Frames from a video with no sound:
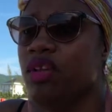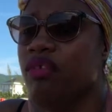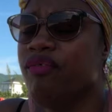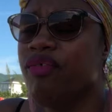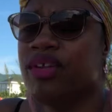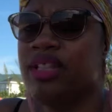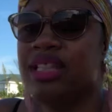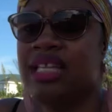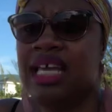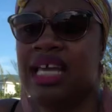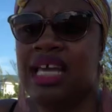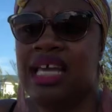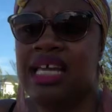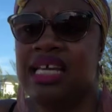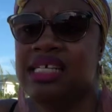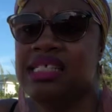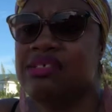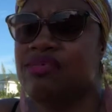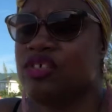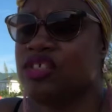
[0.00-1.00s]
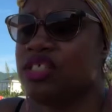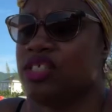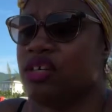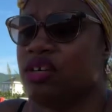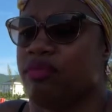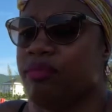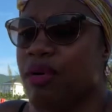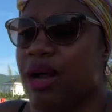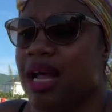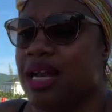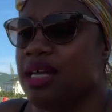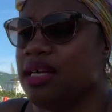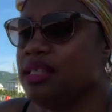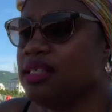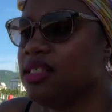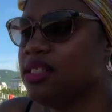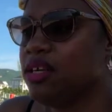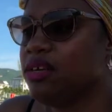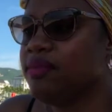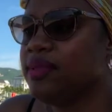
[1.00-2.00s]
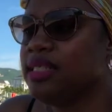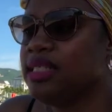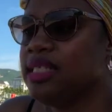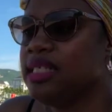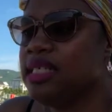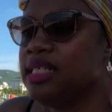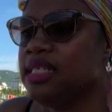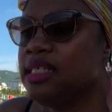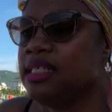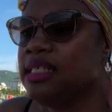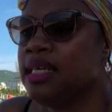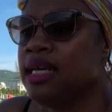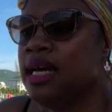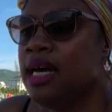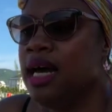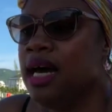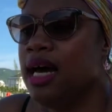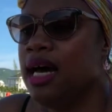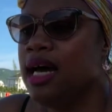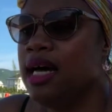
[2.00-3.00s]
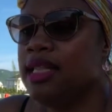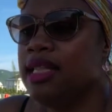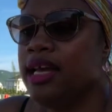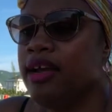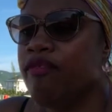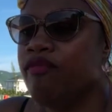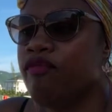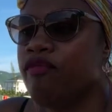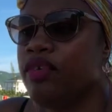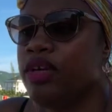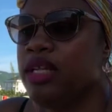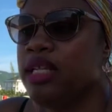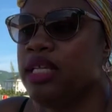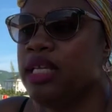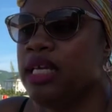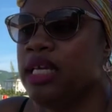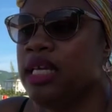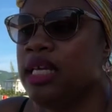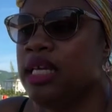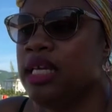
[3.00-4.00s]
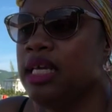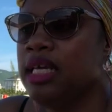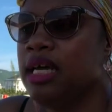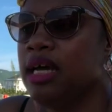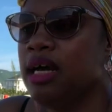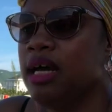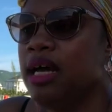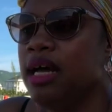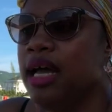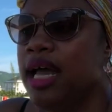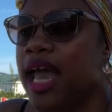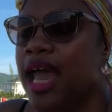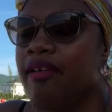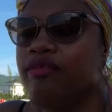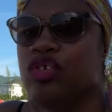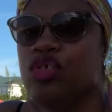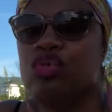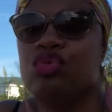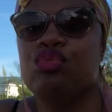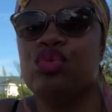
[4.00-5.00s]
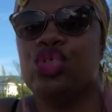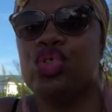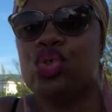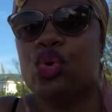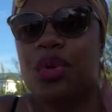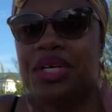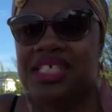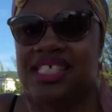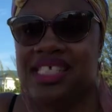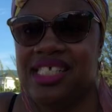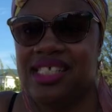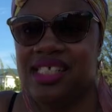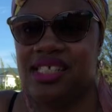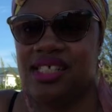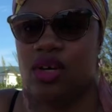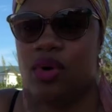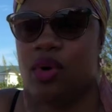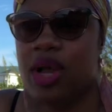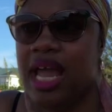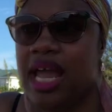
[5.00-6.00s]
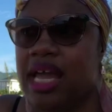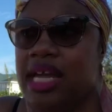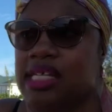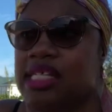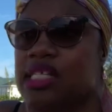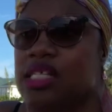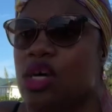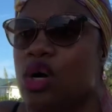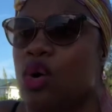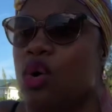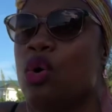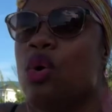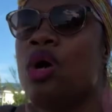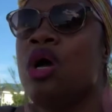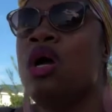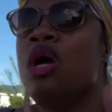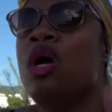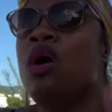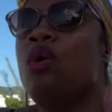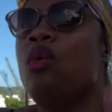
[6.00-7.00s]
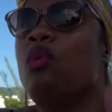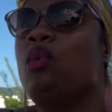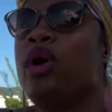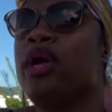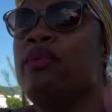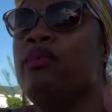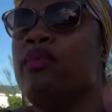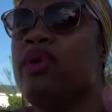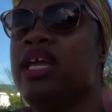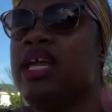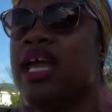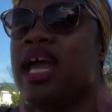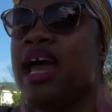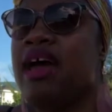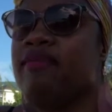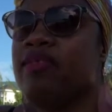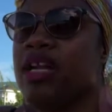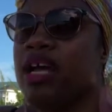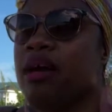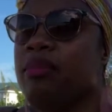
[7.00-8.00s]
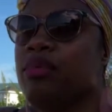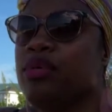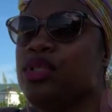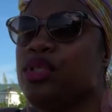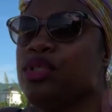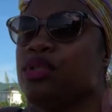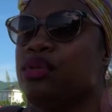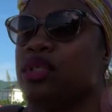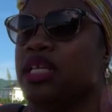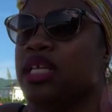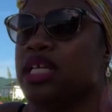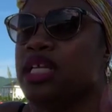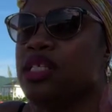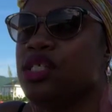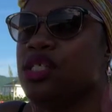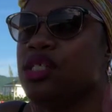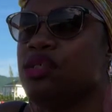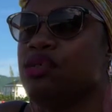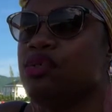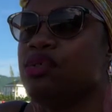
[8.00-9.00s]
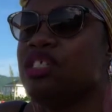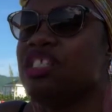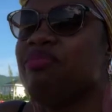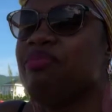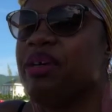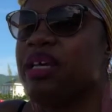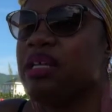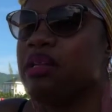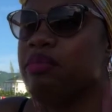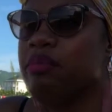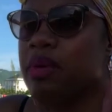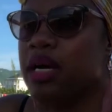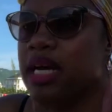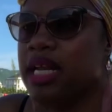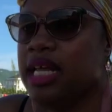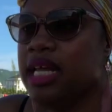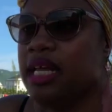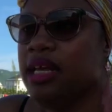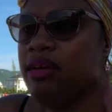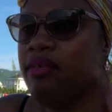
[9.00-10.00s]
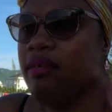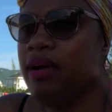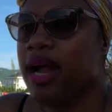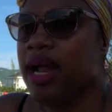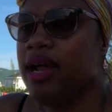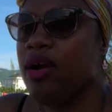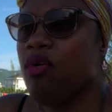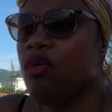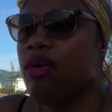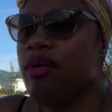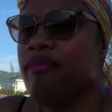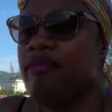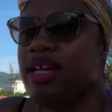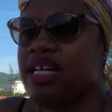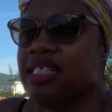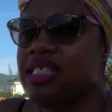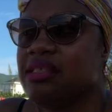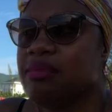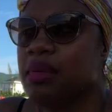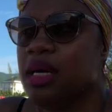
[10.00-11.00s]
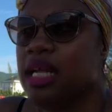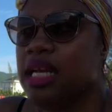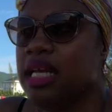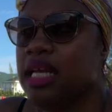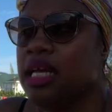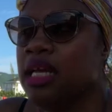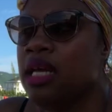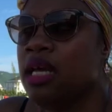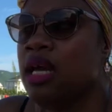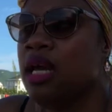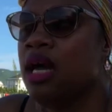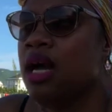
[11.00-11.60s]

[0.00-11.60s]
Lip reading: For things, for certain products, services that really have to do with choices, okay? So when we have an opportunity to spend money, right, or invest money,